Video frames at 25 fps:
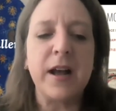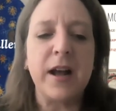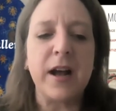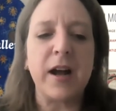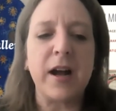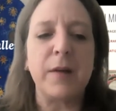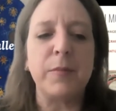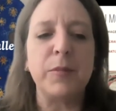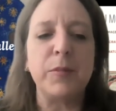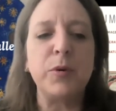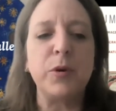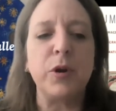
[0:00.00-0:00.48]

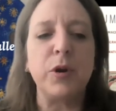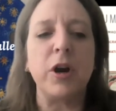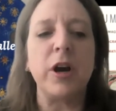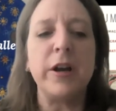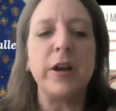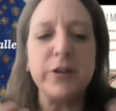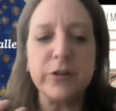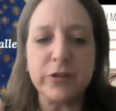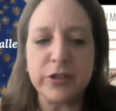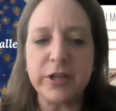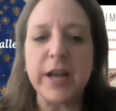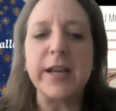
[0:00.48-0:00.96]
who are
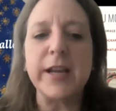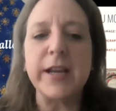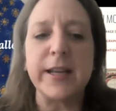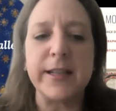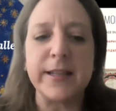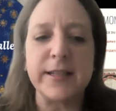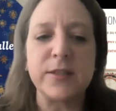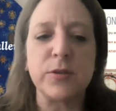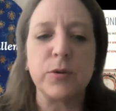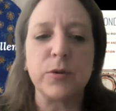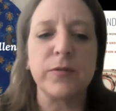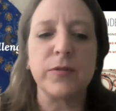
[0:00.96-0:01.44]
undertaking
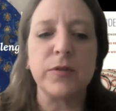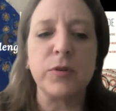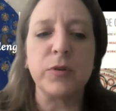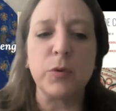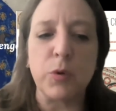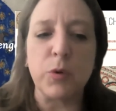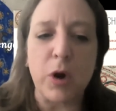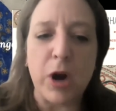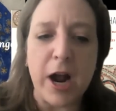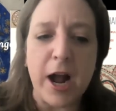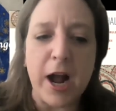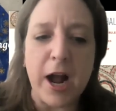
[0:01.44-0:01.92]
this sort of
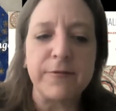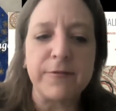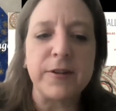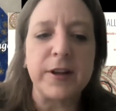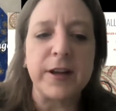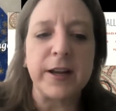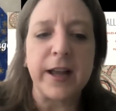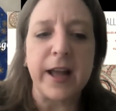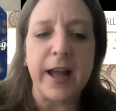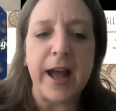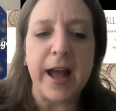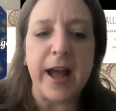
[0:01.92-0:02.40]

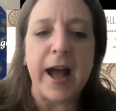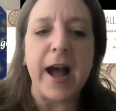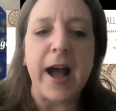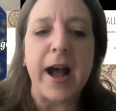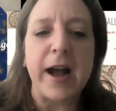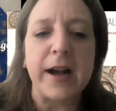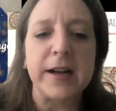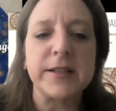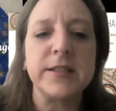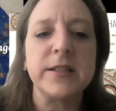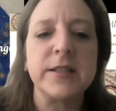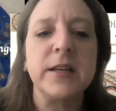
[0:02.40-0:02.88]
graphic
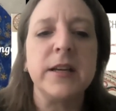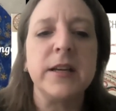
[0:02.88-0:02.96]
act,